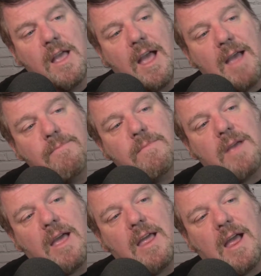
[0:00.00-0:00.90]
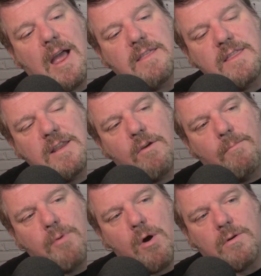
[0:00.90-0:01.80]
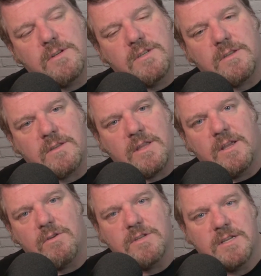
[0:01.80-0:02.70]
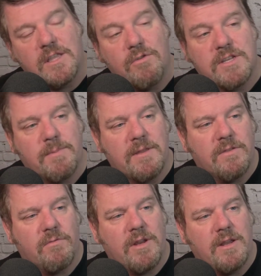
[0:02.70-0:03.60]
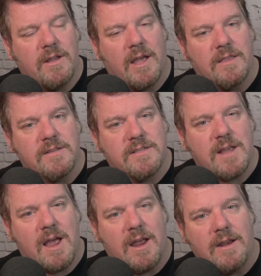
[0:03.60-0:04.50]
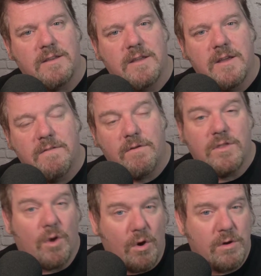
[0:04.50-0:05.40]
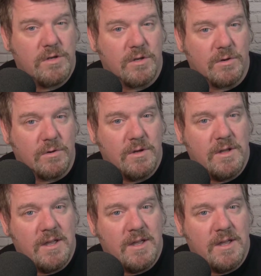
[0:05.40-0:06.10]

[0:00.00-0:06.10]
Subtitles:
I think the little box that goes into the USB 3 at the side for the audio,